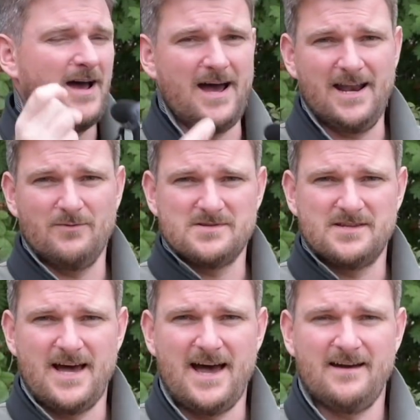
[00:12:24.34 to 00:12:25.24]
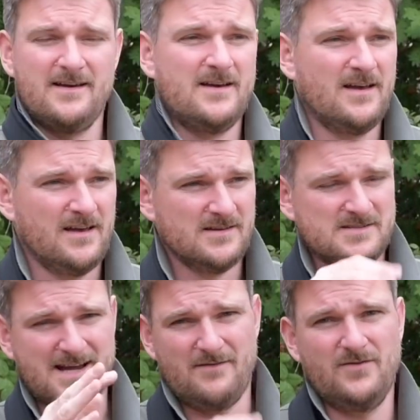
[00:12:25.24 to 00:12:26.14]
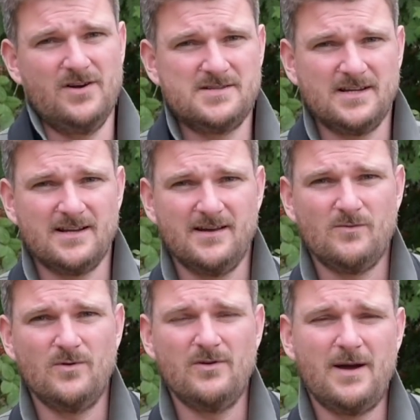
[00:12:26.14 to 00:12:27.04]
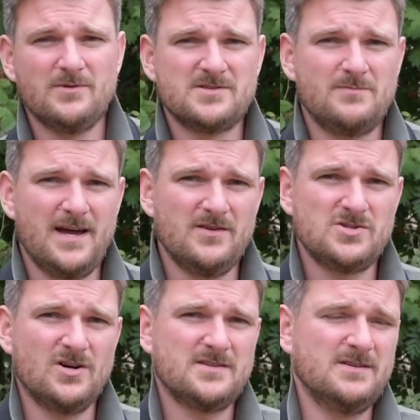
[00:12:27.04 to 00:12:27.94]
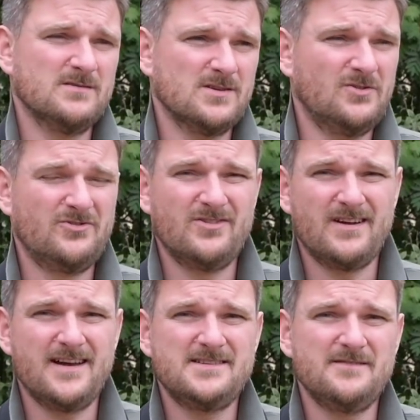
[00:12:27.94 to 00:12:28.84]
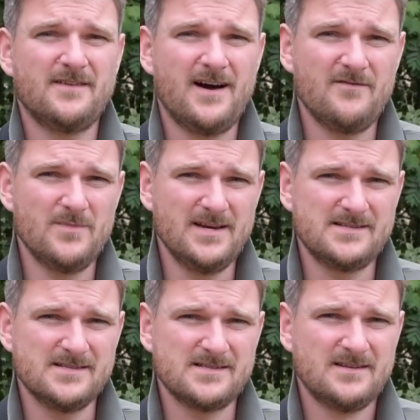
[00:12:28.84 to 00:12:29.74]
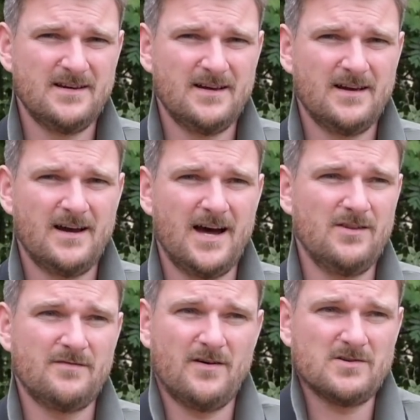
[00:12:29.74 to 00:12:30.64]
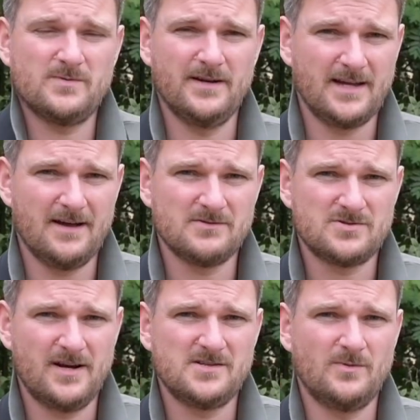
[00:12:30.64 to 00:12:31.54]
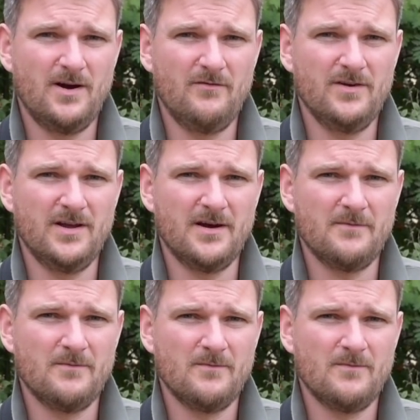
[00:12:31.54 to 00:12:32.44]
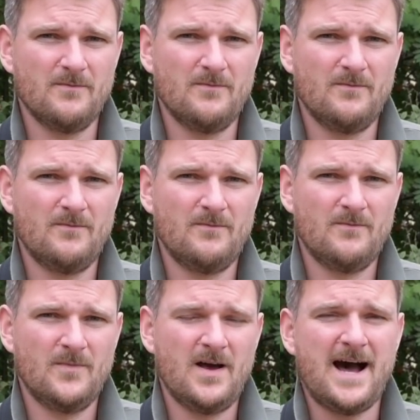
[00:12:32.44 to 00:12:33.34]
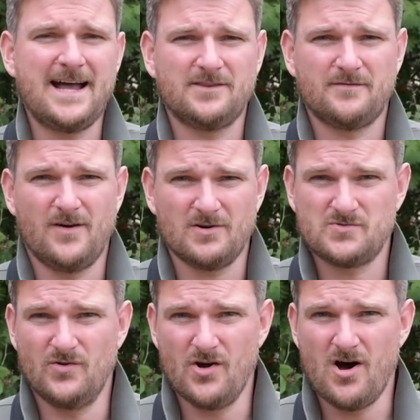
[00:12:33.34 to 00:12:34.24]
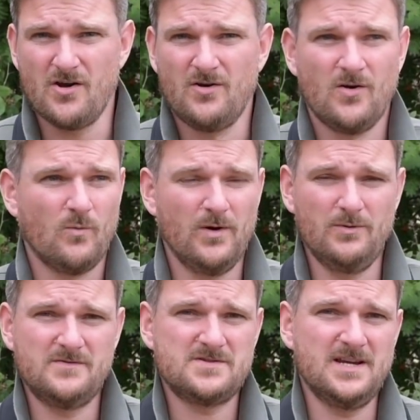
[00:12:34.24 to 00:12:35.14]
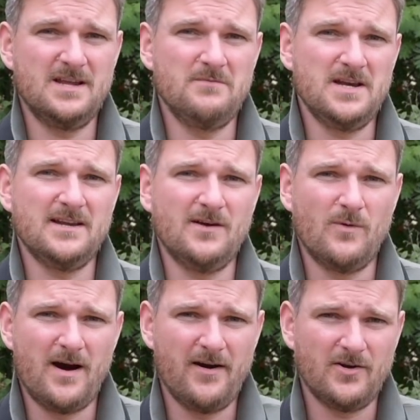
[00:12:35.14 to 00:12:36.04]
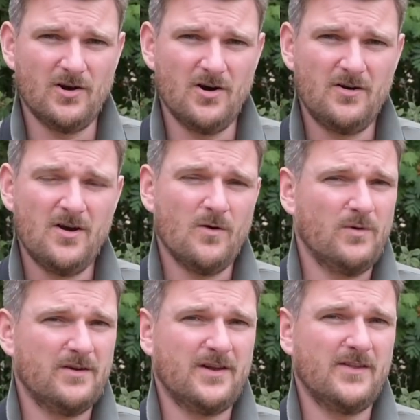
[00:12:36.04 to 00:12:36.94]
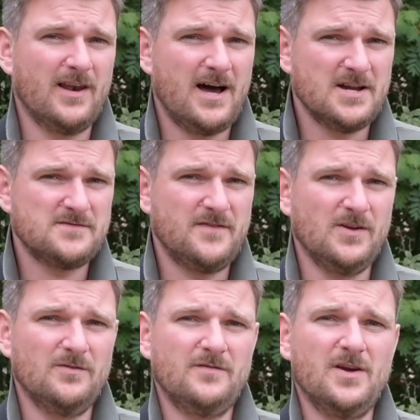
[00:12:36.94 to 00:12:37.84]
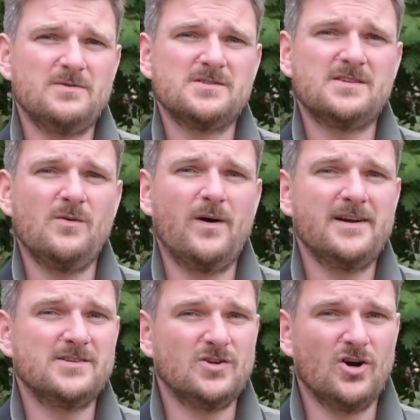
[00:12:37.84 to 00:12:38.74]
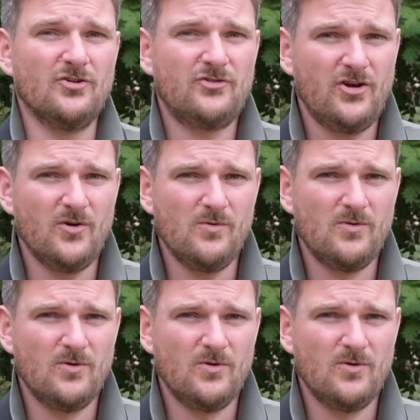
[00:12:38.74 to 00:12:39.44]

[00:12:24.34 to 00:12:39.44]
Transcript: and it was there. Sat vertically, we were able to make the shot. It was 195 metres and the fox went down straight away on video. Had the fox run on, we would have seen immediately where it had gone. We'd have had the large field of view to see where it had gone to,